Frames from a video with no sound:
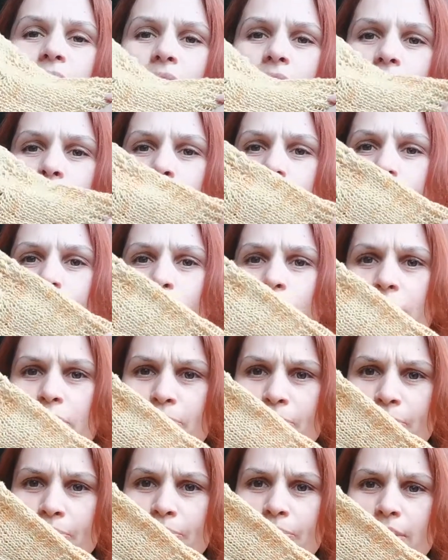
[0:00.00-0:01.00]
little bit
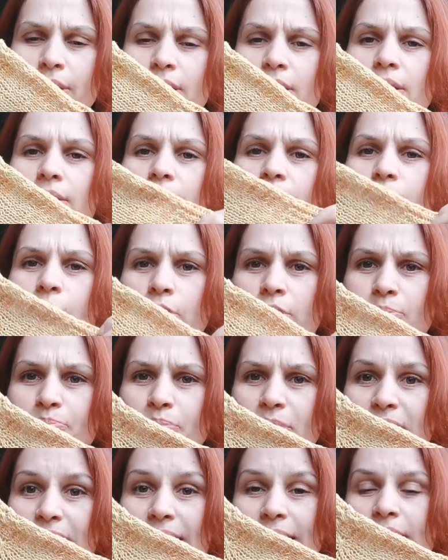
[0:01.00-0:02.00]
more for
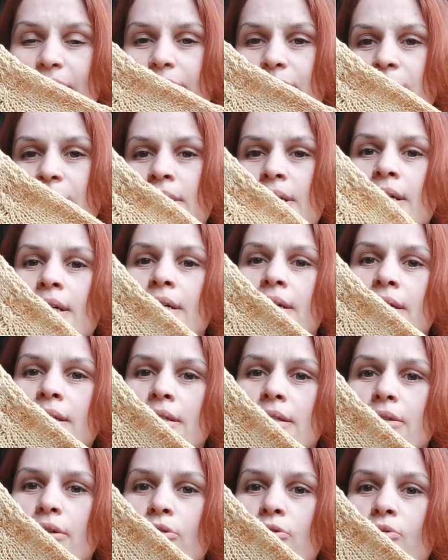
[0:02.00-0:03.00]
sleeves,
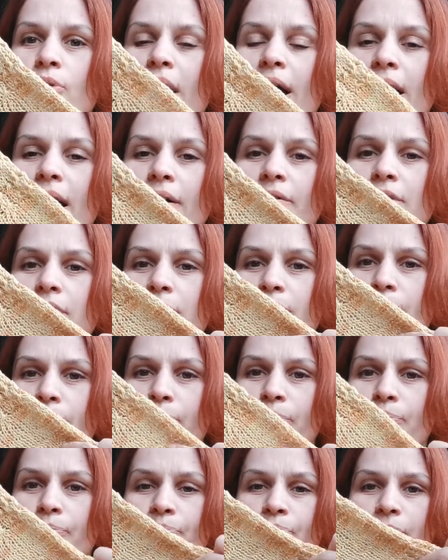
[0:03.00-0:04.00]
so I have
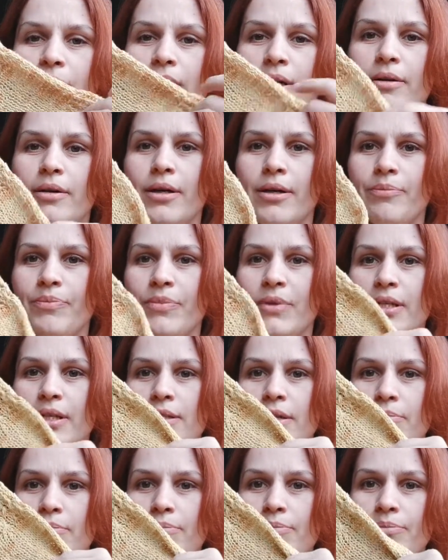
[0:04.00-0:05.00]
some
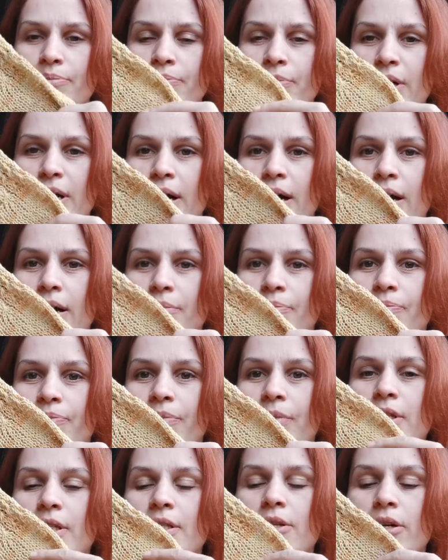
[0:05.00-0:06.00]

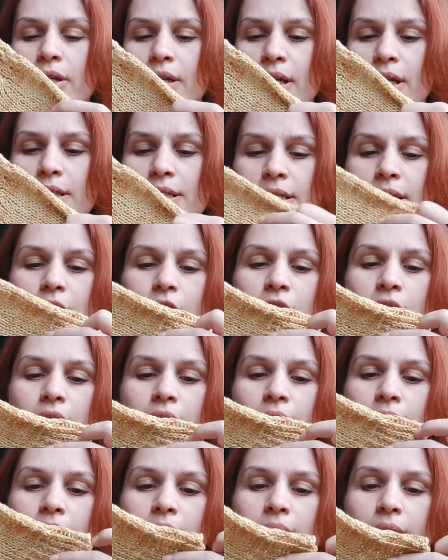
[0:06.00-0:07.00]
stockinette stitch
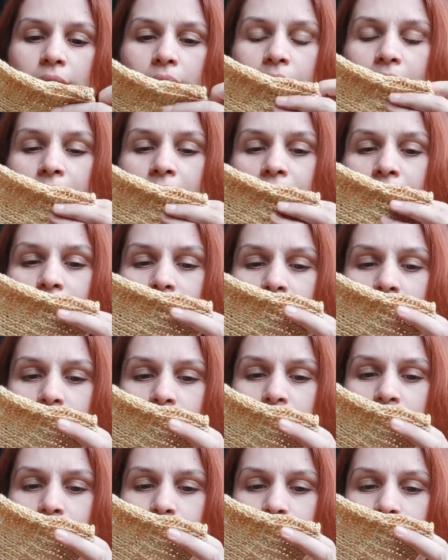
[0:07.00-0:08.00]

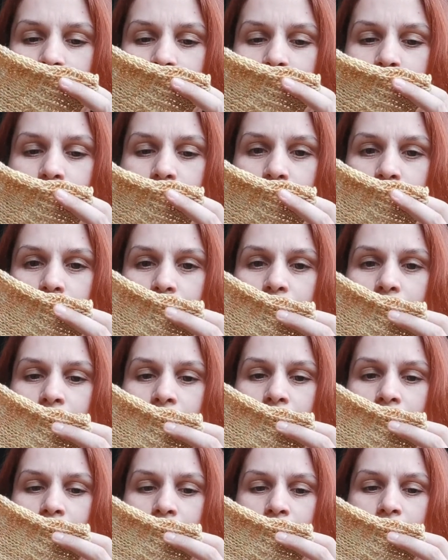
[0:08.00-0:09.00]
and
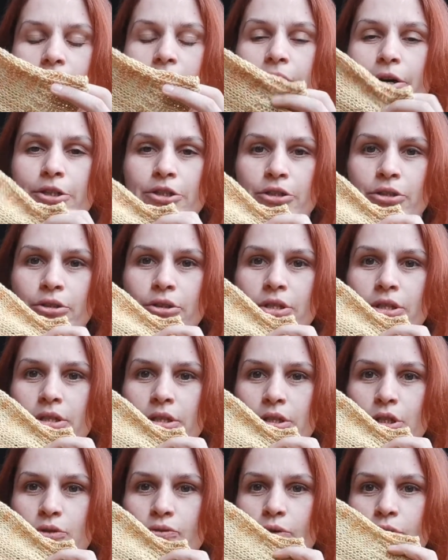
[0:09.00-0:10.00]
the garter
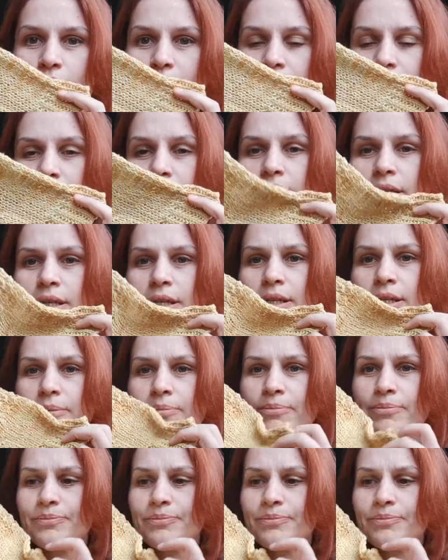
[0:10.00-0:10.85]
stitch for the ending,